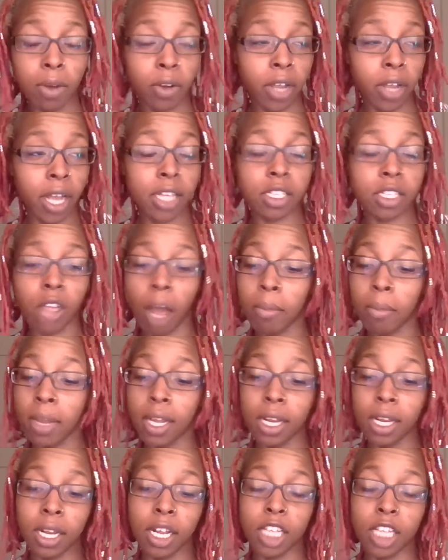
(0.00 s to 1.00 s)
Okay. So, I
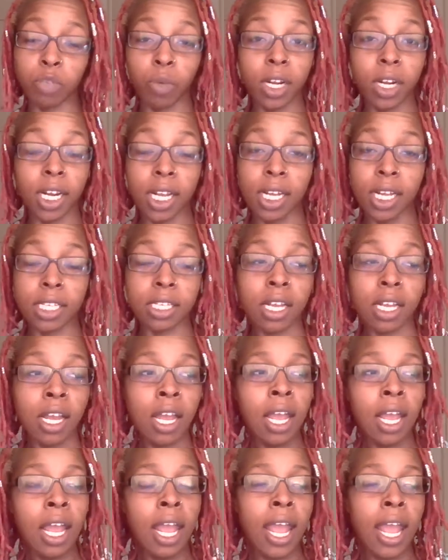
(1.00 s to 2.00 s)
mean, it is what it is.
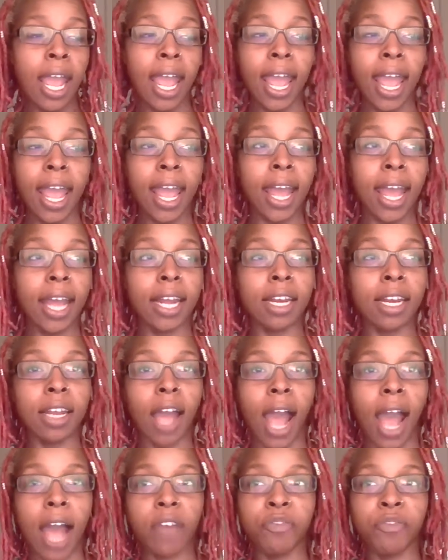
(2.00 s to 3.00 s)
And
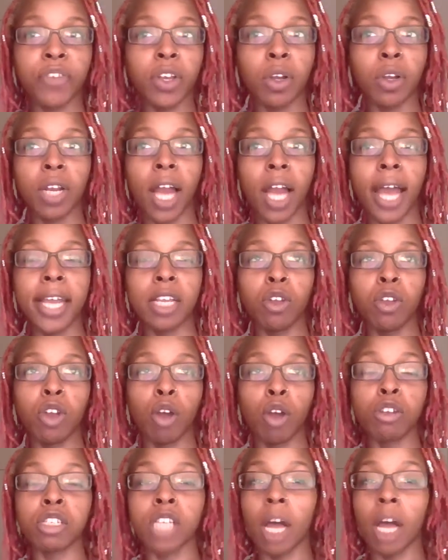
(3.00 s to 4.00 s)
I feel like,
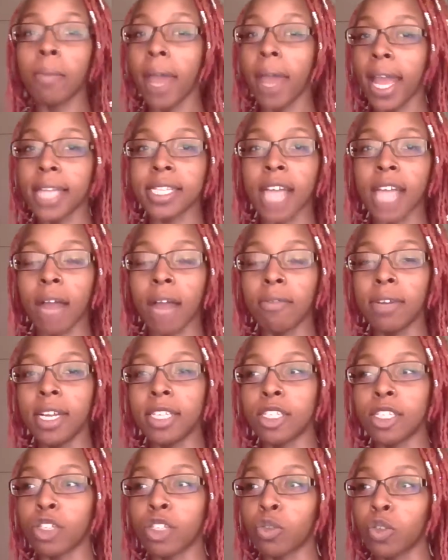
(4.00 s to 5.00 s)
some
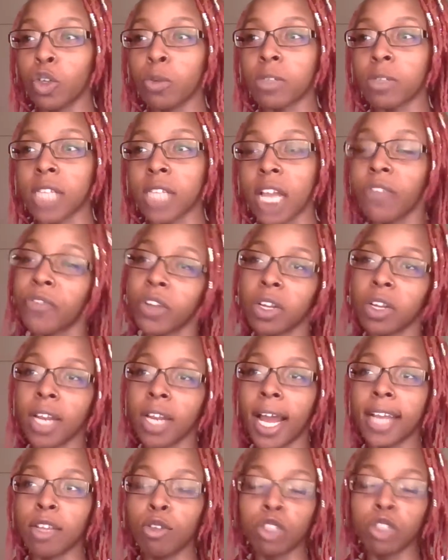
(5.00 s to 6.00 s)
anti-religious groups, they feel
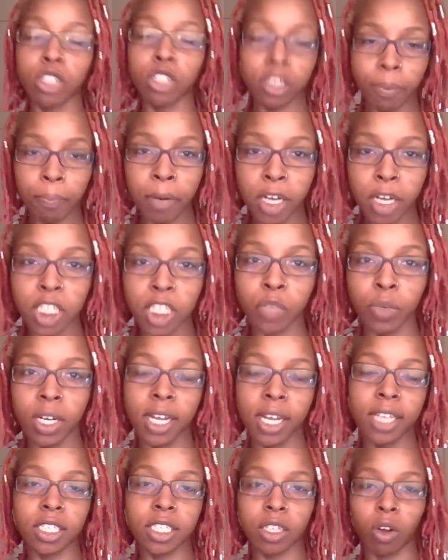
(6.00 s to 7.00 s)
like you shouldn't push
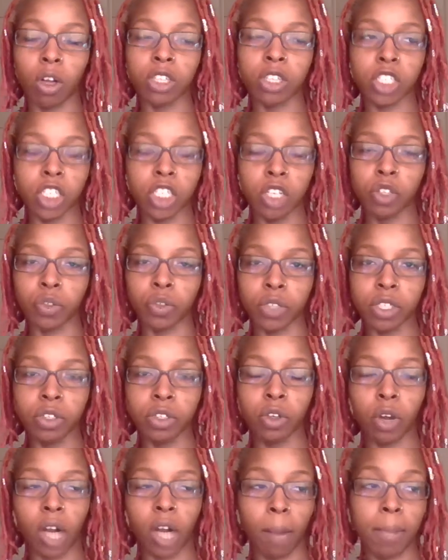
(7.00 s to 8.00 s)
religion on children. You
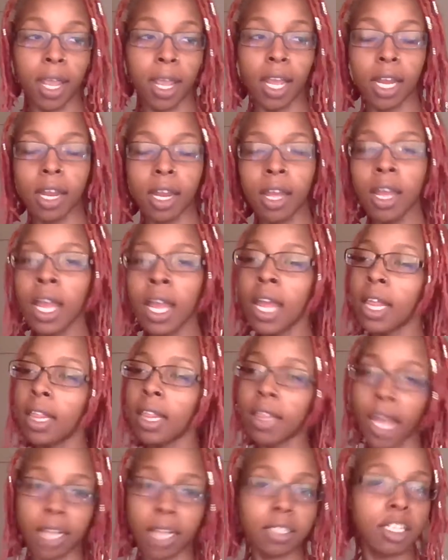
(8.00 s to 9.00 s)
know what I mean?
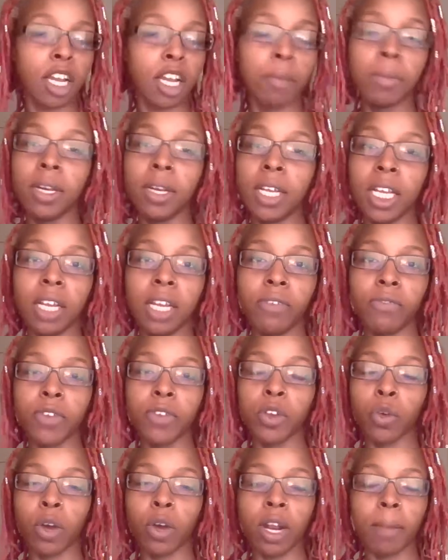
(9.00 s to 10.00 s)
That's their belief. You
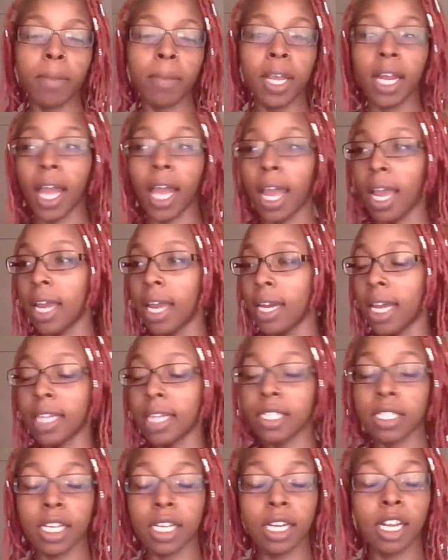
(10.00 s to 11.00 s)
know what I mean? Hey,
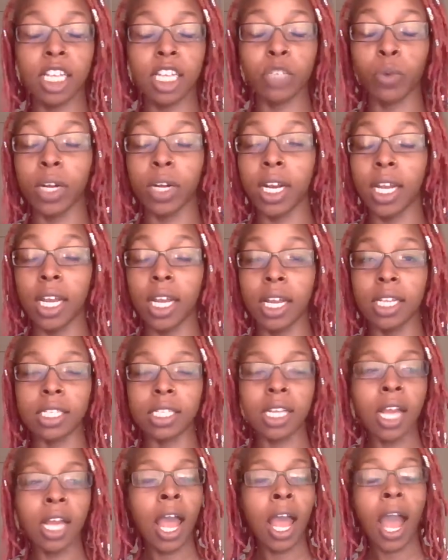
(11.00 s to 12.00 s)
it is what it is.
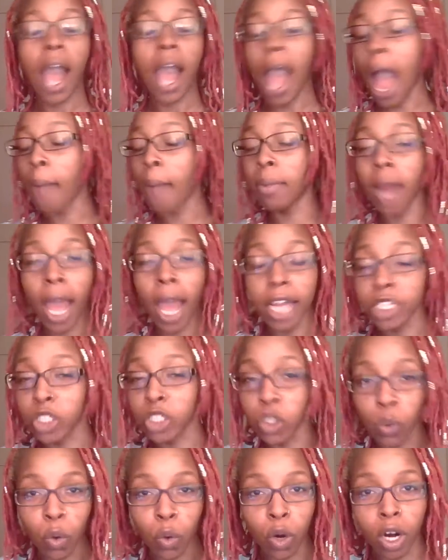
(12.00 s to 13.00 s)
I'm not
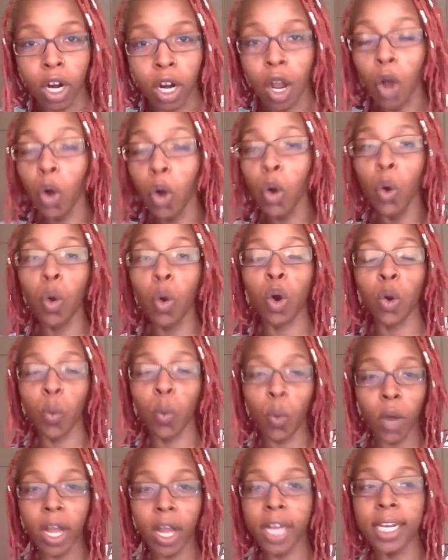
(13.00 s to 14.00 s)
sure who or
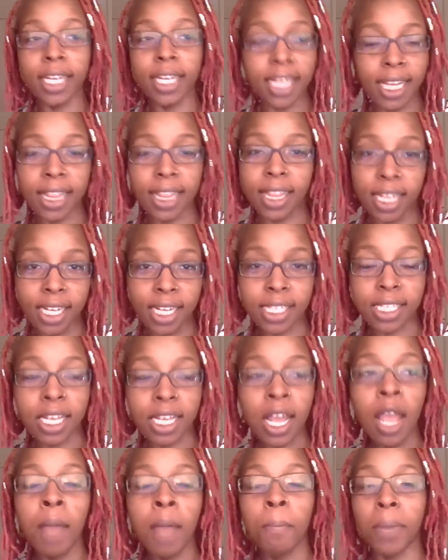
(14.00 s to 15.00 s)
what did this,
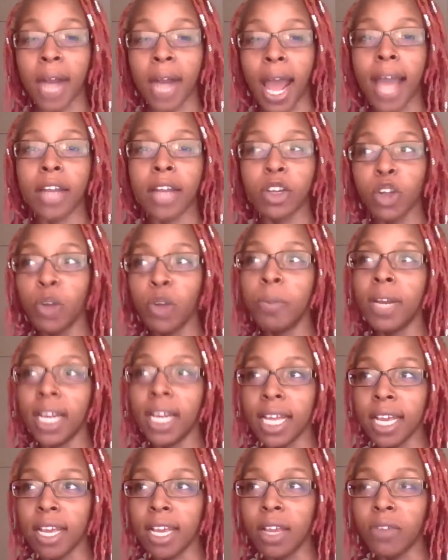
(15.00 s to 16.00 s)
but I do
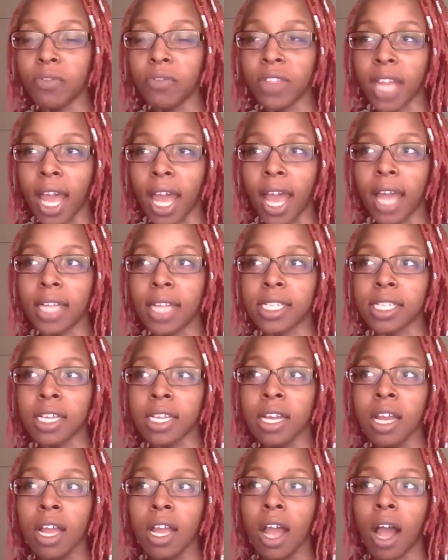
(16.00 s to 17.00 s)
believe that
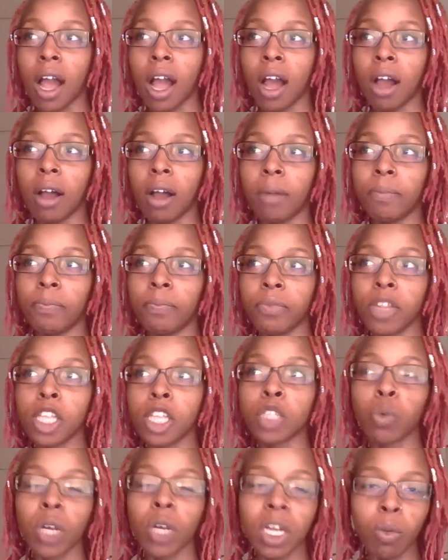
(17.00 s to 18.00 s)
the
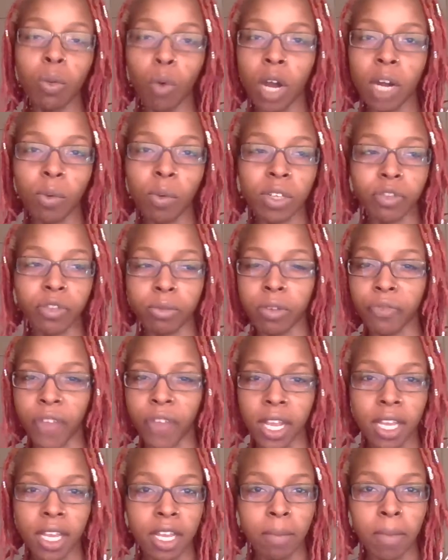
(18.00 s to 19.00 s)
21 was from the
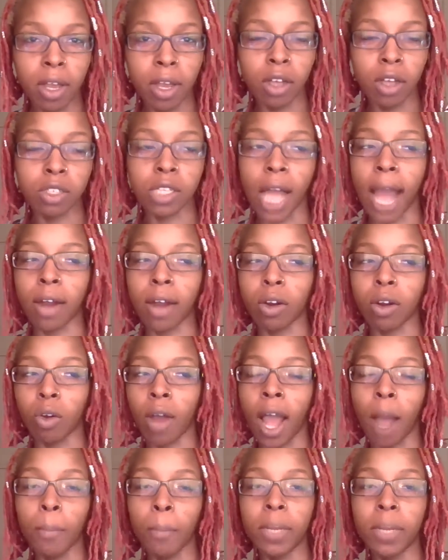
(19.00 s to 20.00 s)
fake email. So I don't know
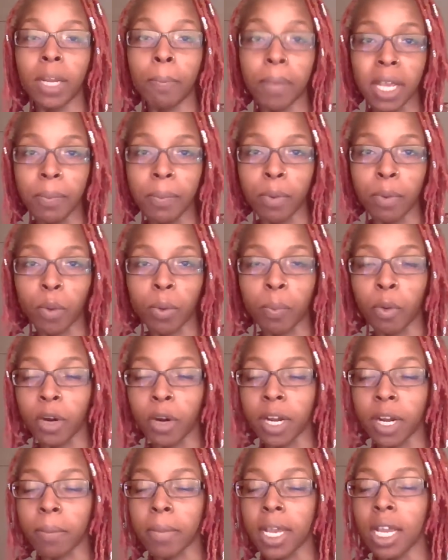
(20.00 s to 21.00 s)
how many people
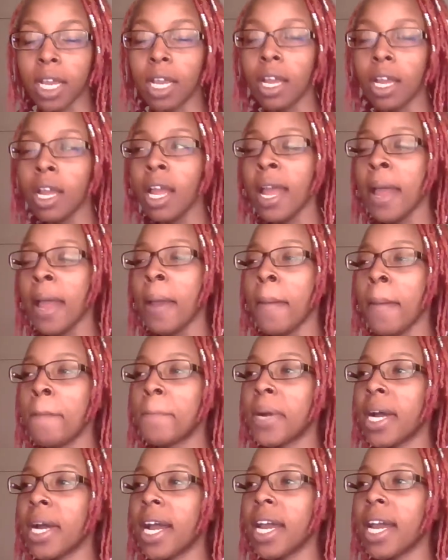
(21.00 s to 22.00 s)
reported me,
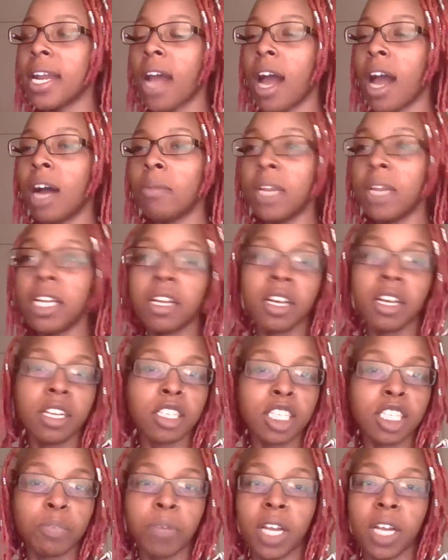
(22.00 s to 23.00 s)
but it could have
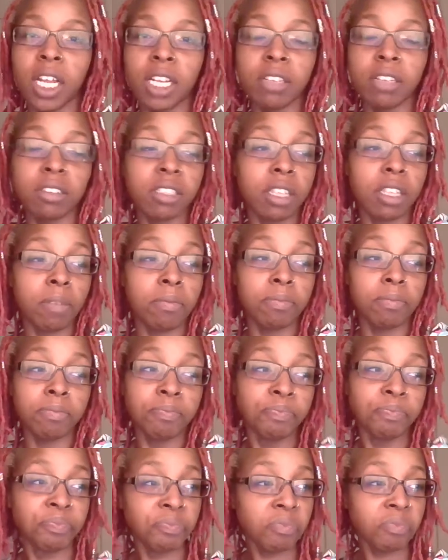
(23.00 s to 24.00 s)
just been some
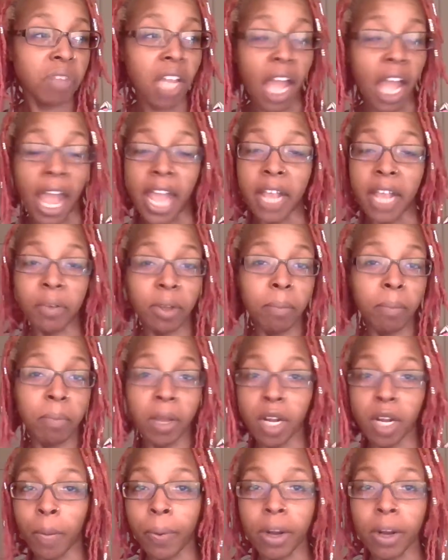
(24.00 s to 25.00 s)
angry,
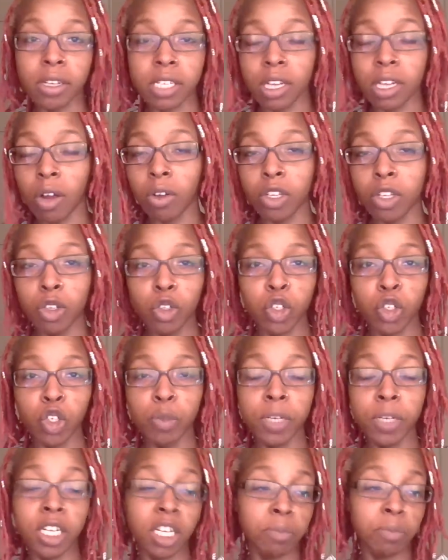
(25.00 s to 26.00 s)
bitter person on
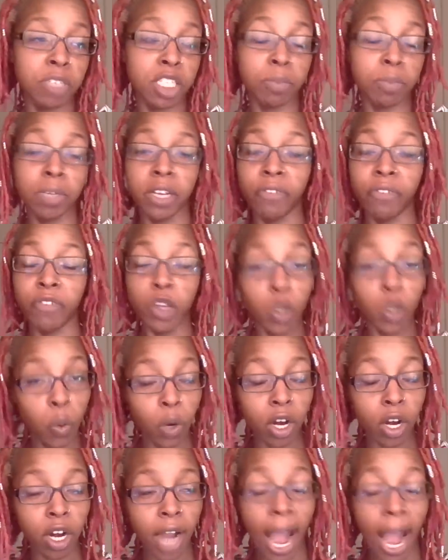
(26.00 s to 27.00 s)
YouTube. It could just be a
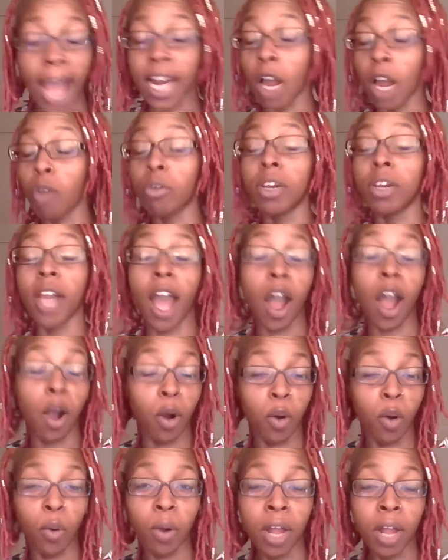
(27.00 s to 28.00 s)
viewer. I don't
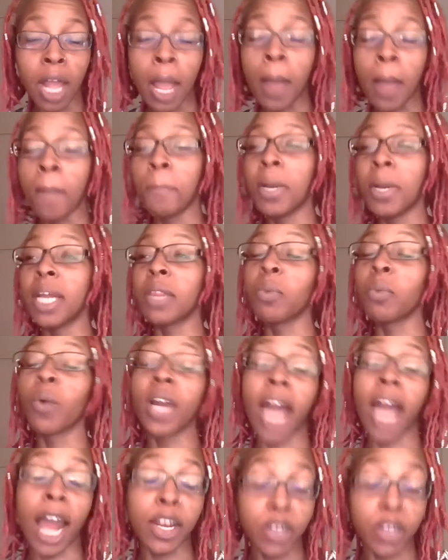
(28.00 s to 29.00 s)
know. But what
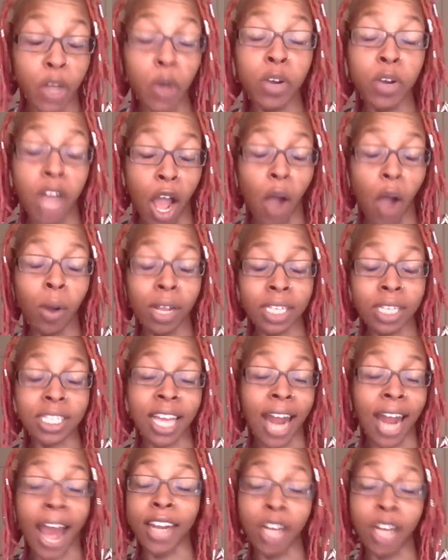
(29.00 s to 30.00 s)
I do know is
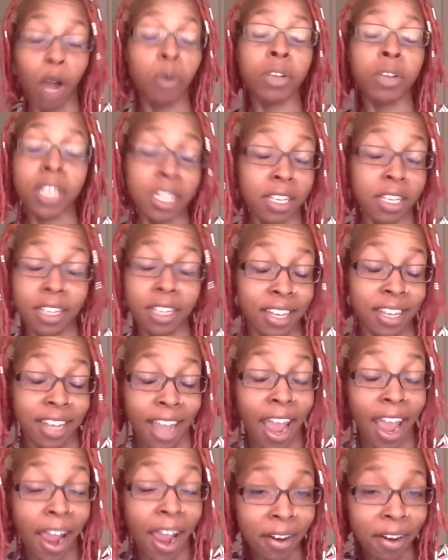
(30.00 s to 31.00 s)
that I don't
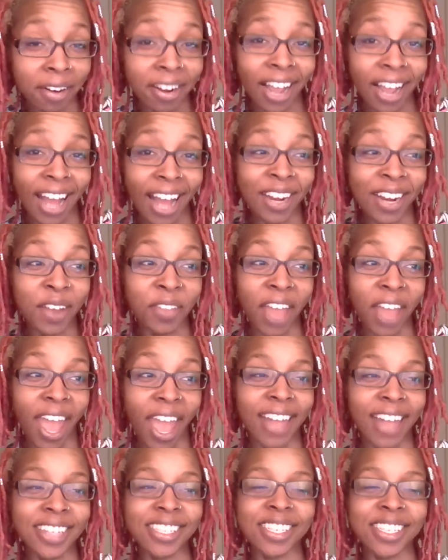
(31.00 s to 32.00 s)
care. I know that.